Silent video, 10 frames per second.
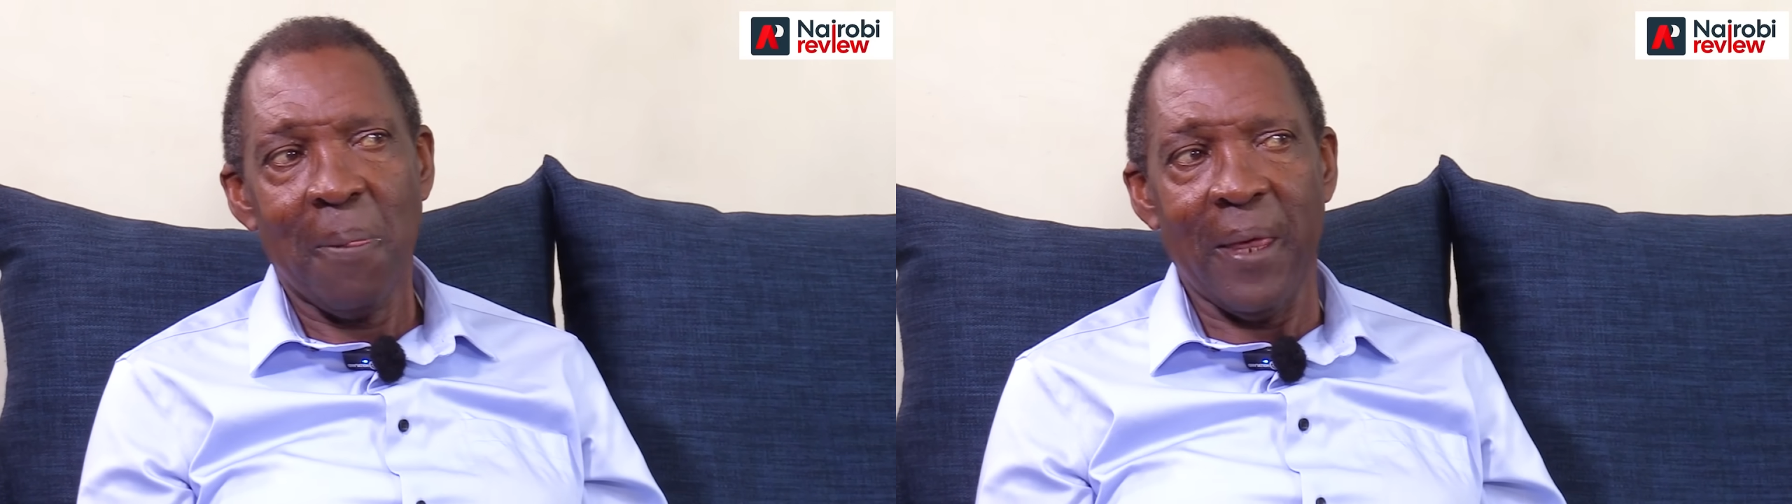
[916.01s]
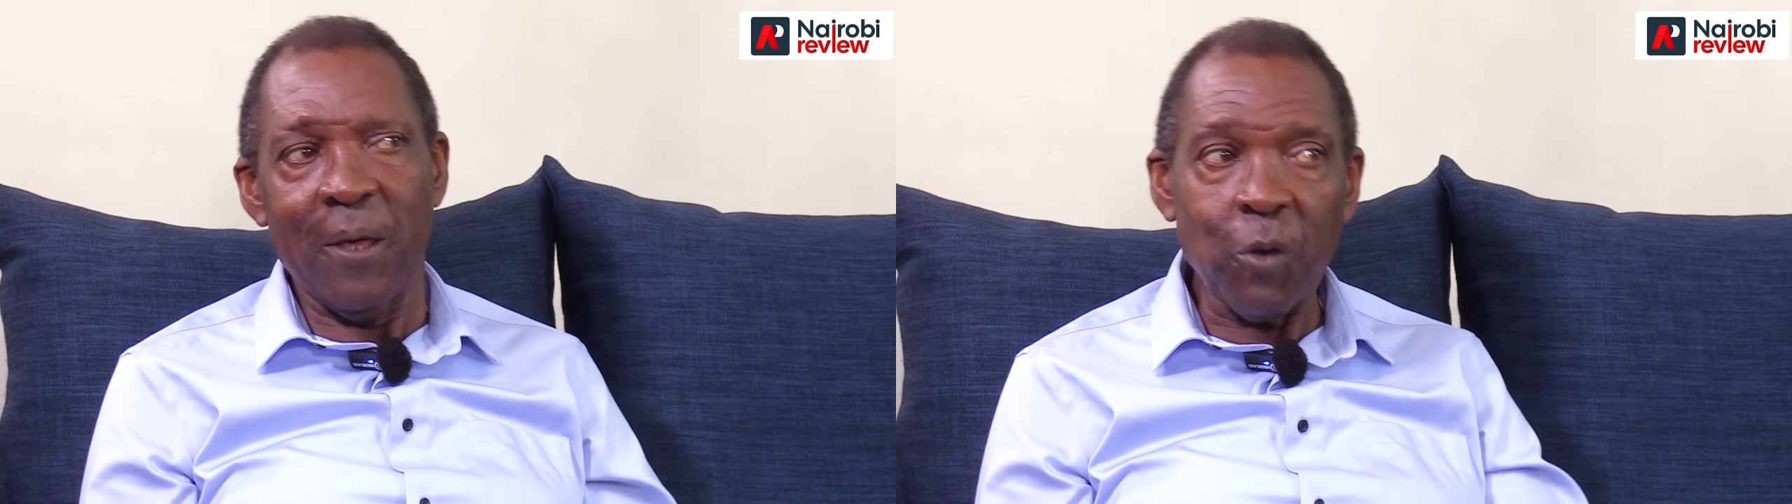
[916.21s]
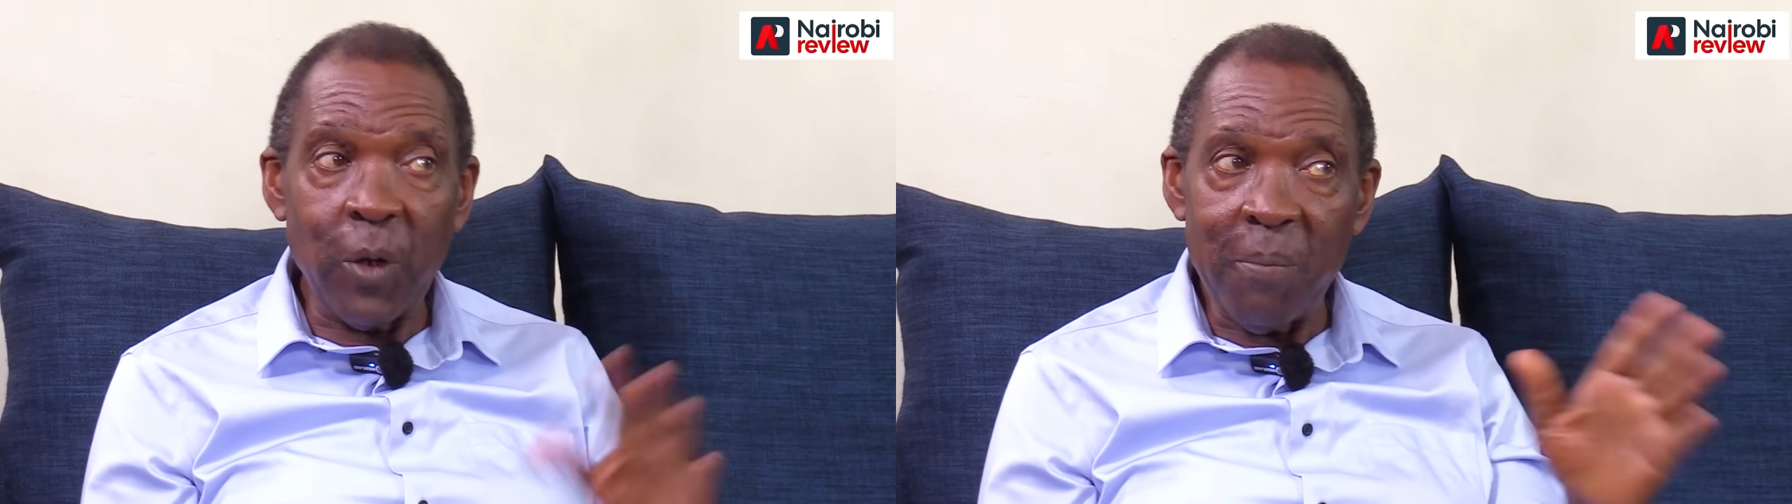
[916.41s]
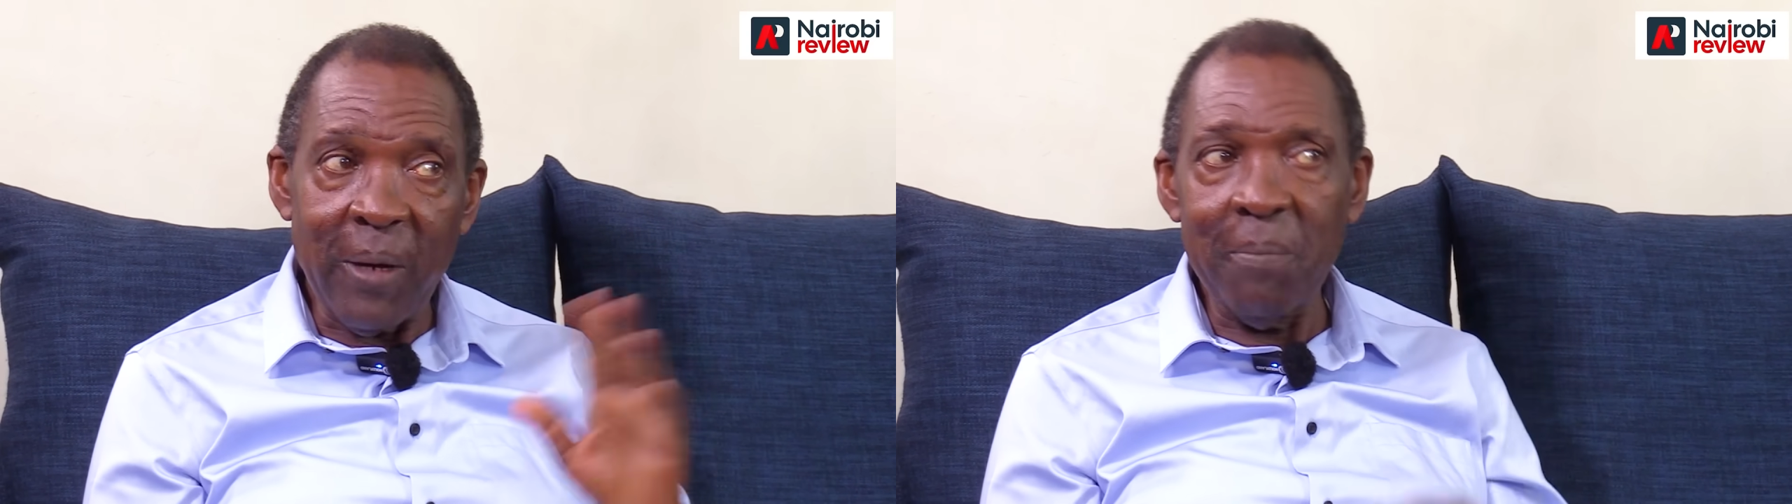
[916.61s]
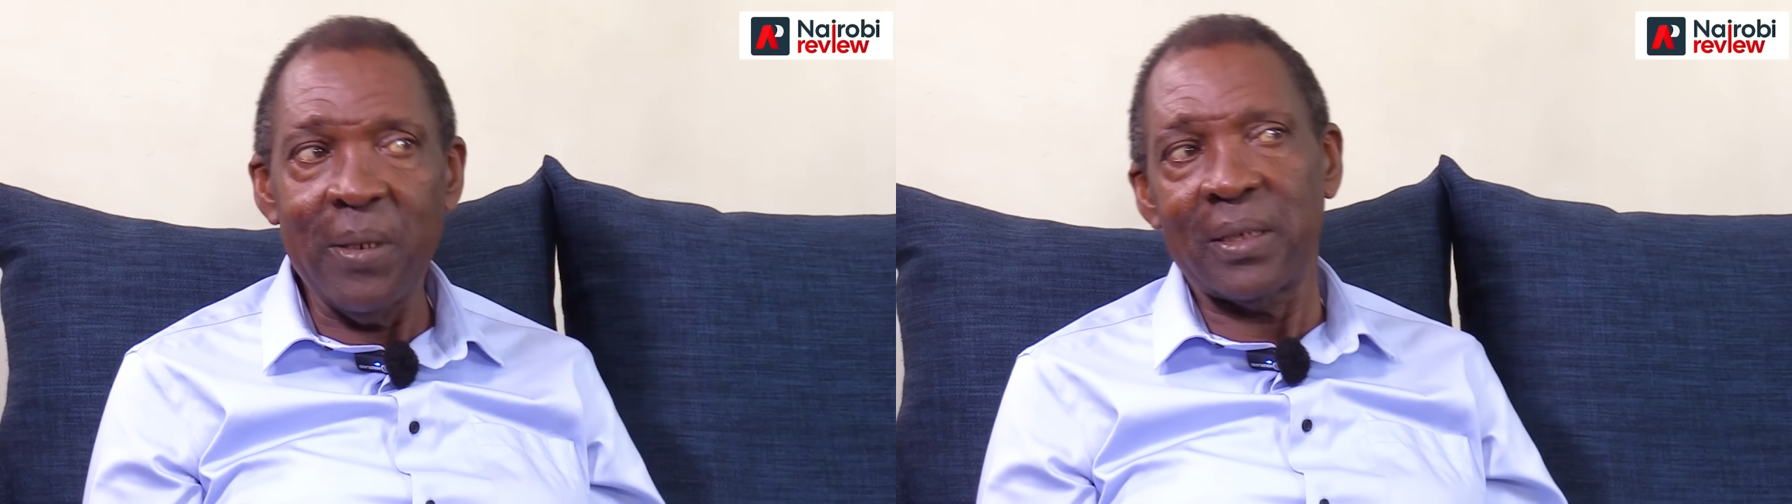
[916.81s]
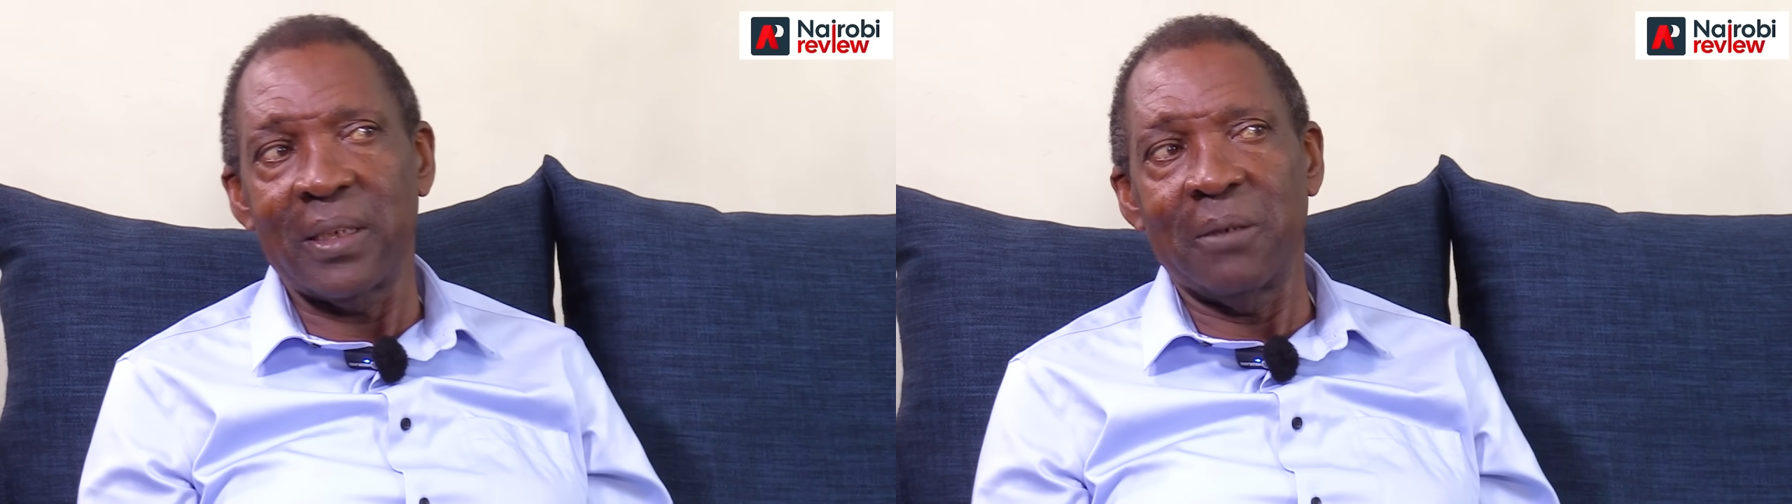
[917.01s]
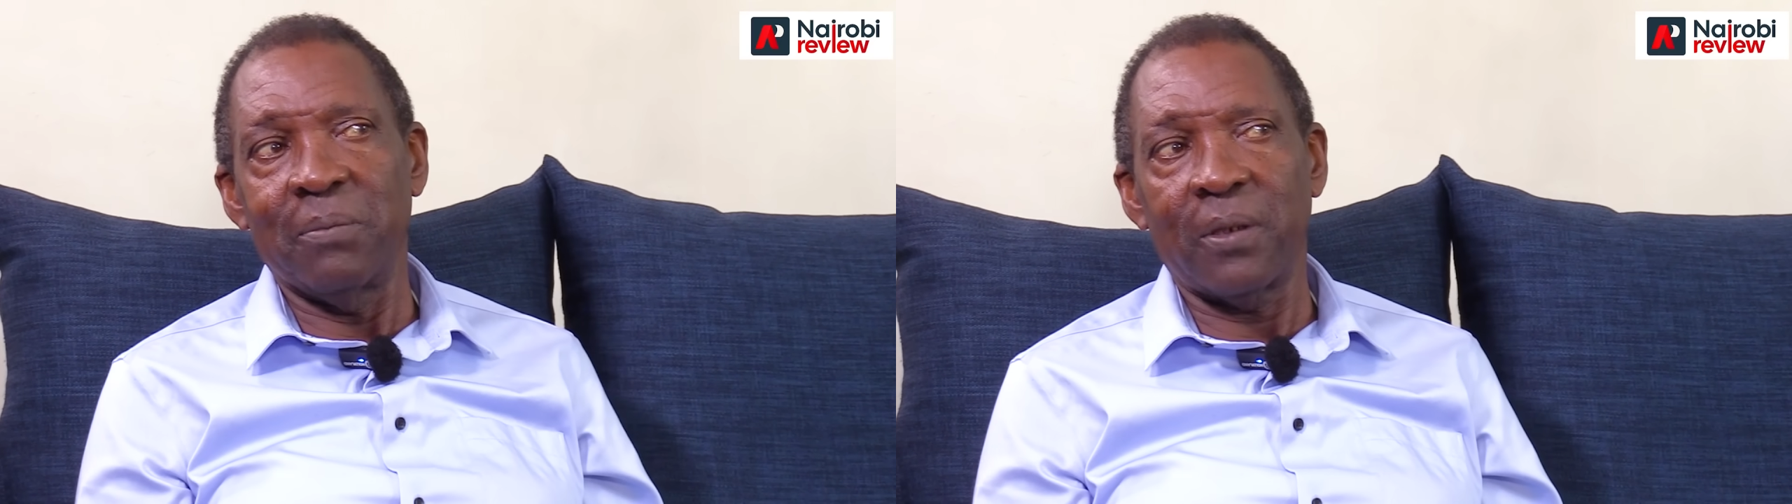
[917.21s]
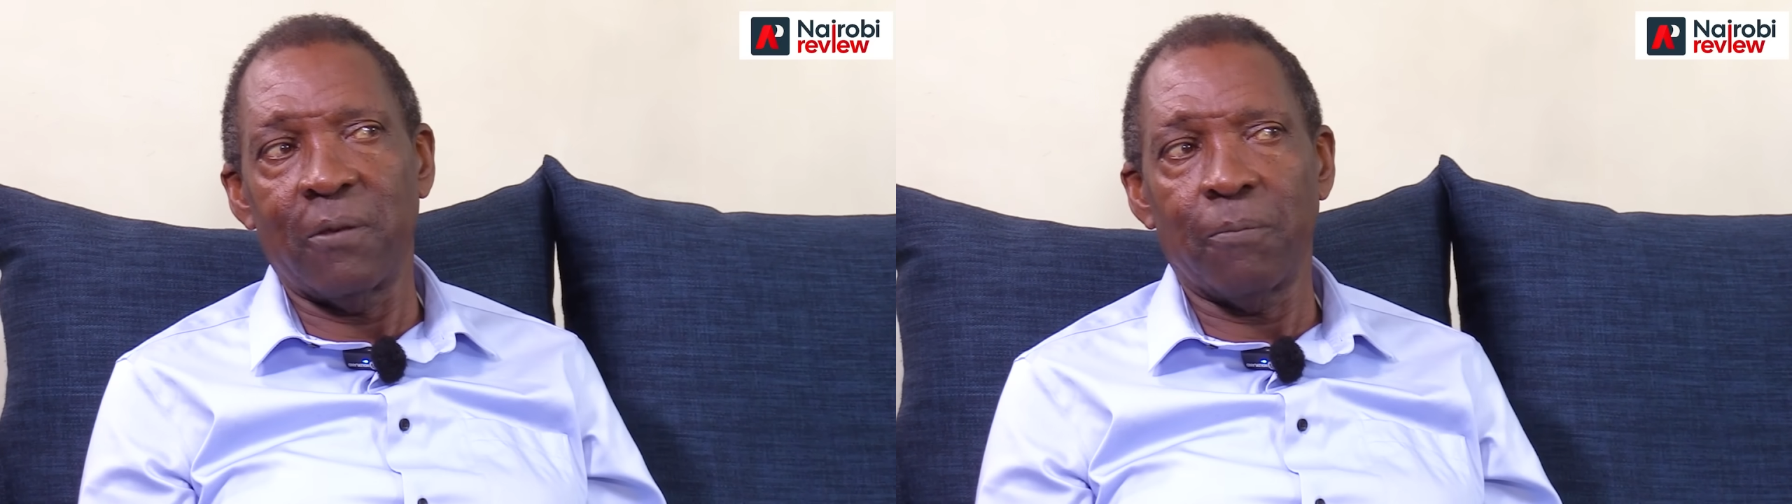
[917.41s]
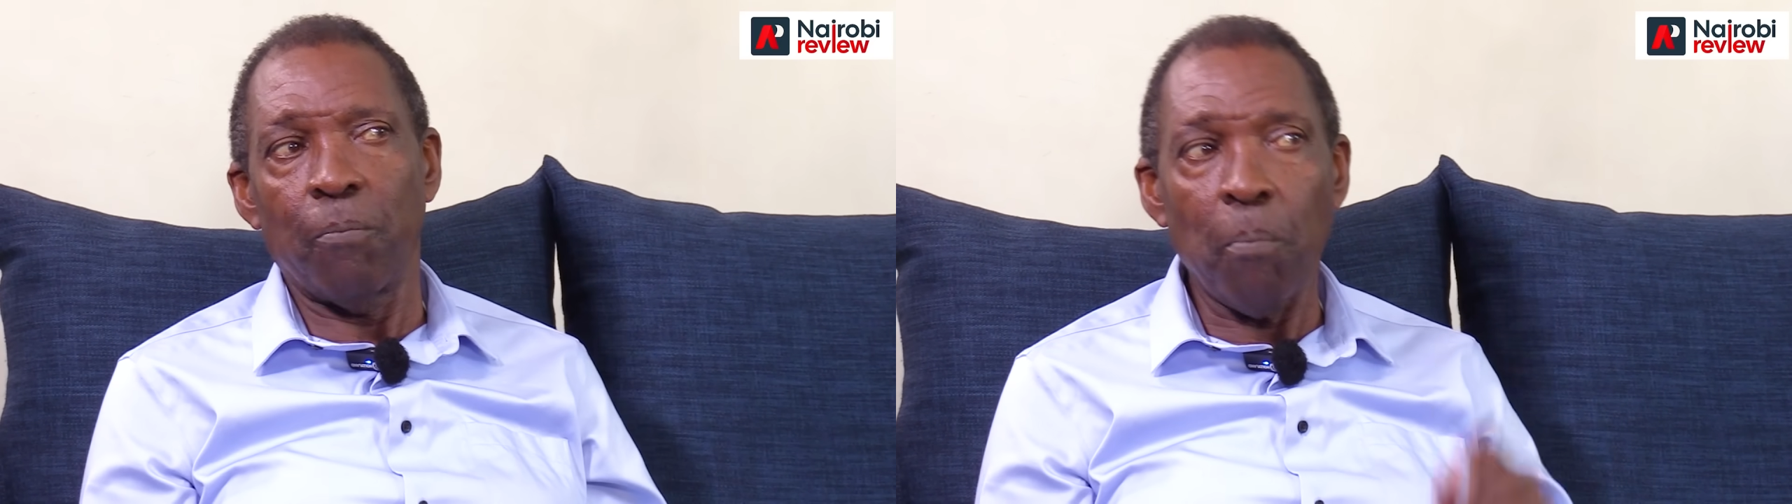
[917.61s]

He may miss it himself.